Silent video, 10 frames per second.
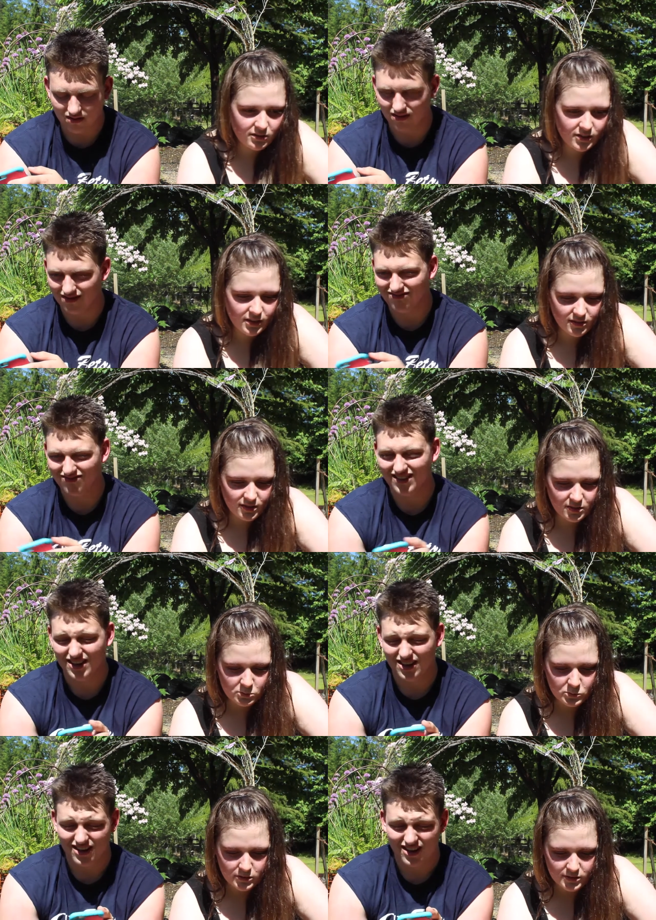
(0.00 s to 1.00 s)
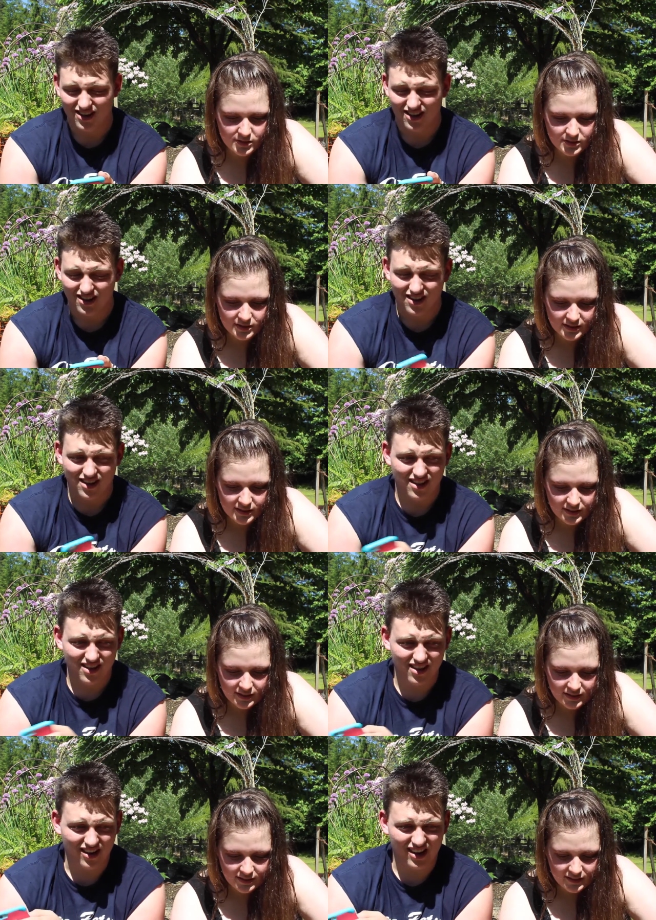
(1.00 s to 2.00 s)
Speaker 1: your favorite animal
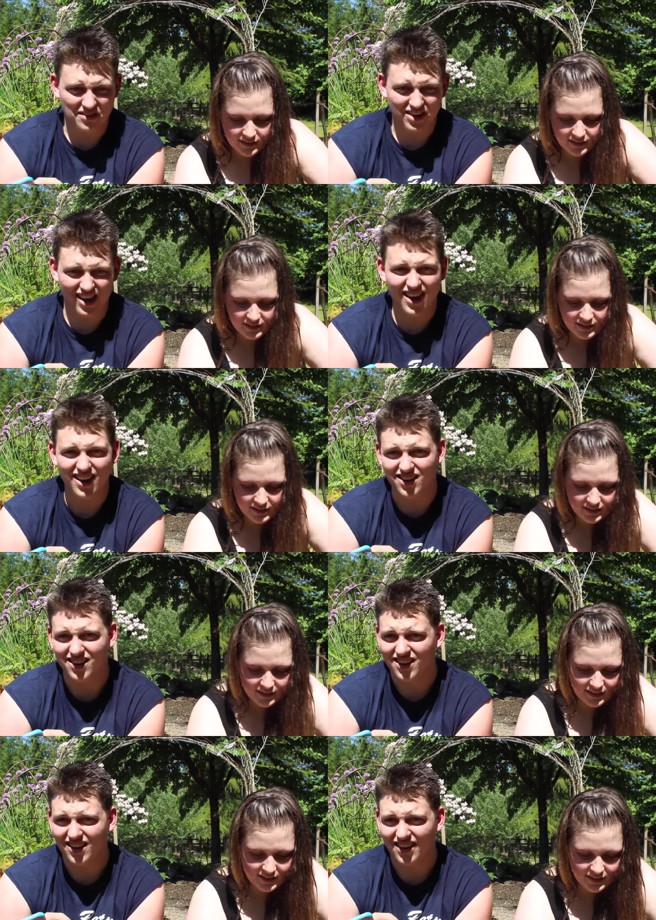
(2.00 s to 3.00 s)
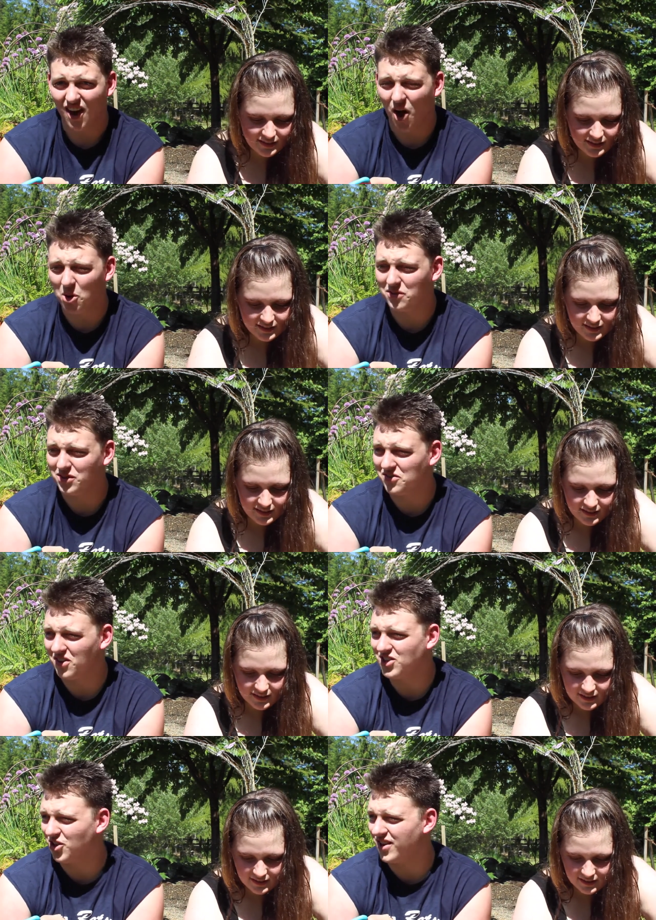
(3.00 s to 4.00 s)
Speaker 2: I'll give you a hint. All of its
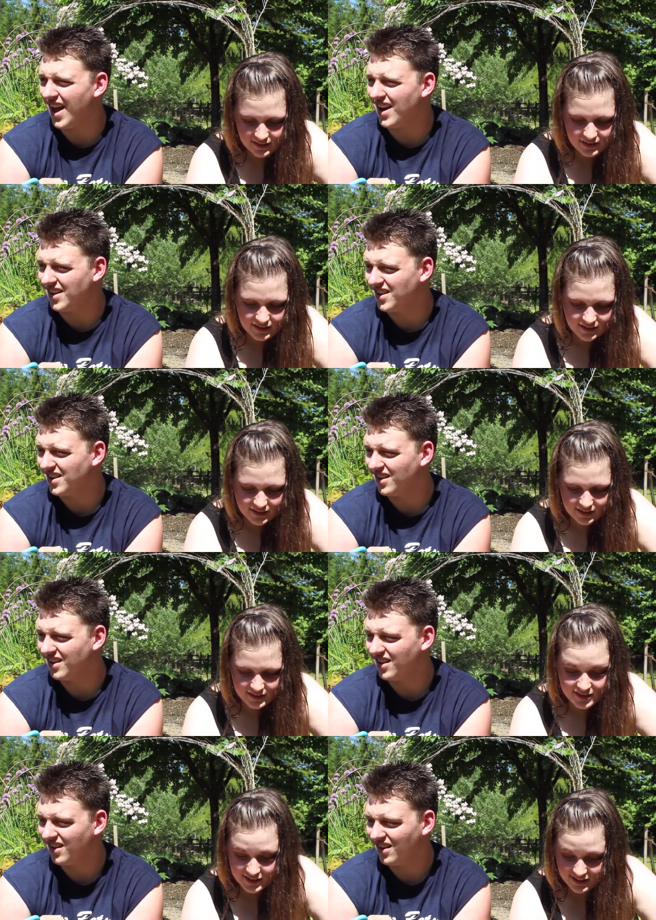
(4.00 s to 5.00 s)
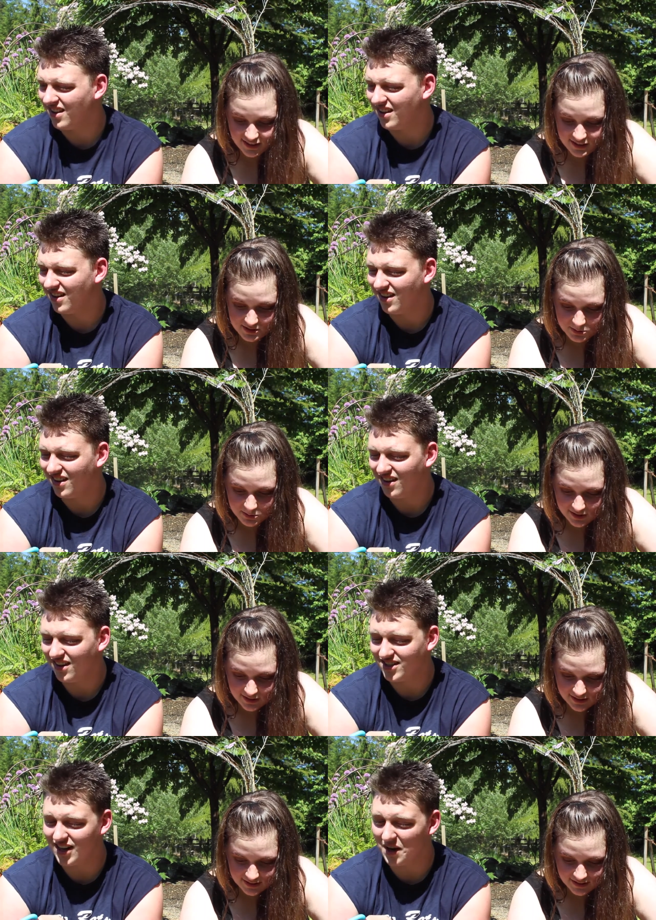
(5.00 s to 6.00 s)
friends are dead.
Speaker 1: It's a dinosaur.
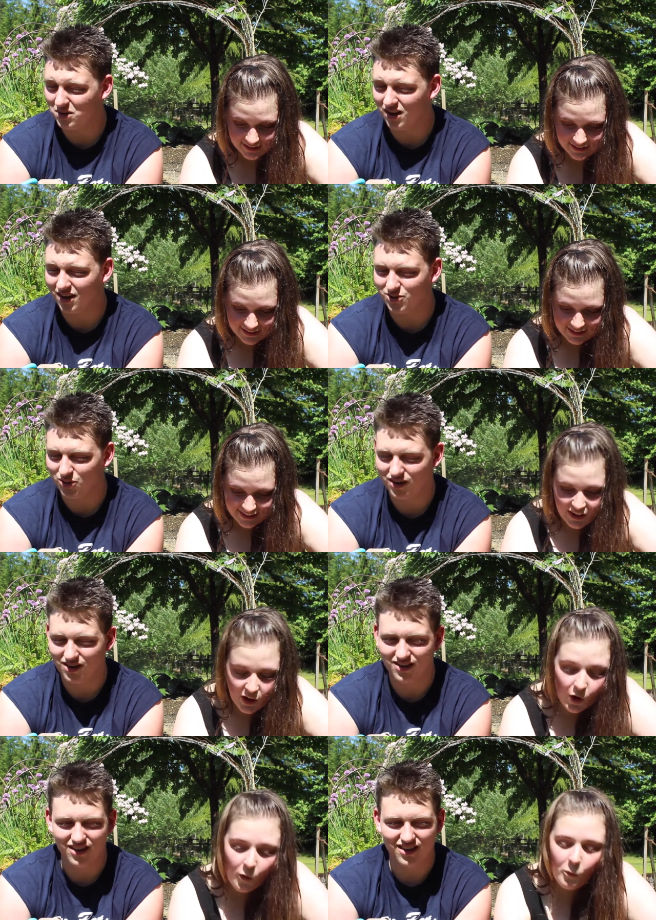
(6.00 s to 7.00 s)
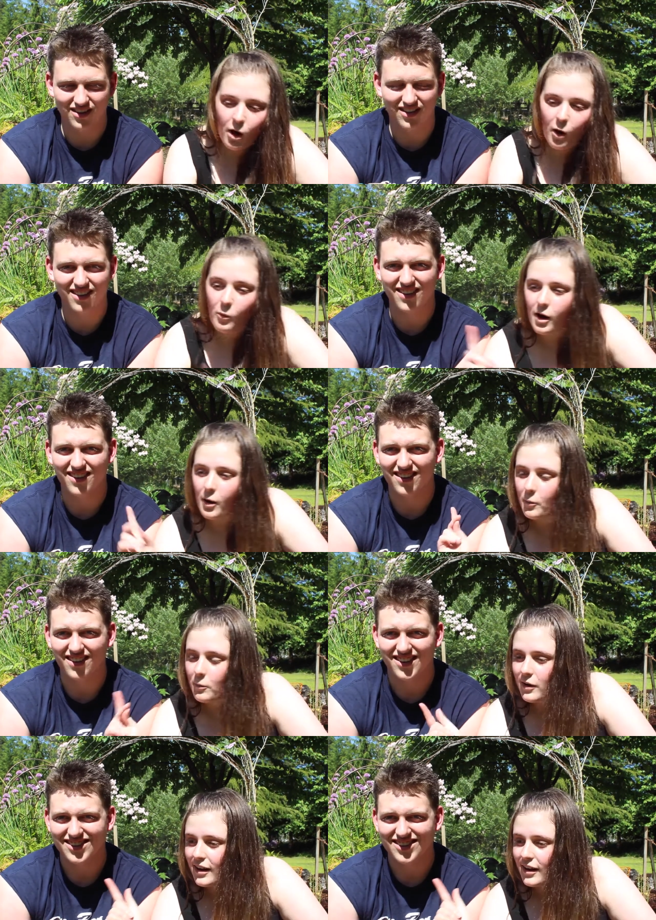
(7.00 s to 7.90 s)
Speaker 2: It's a type of dinosaur.
Speaker 1: Oh, oh, oh.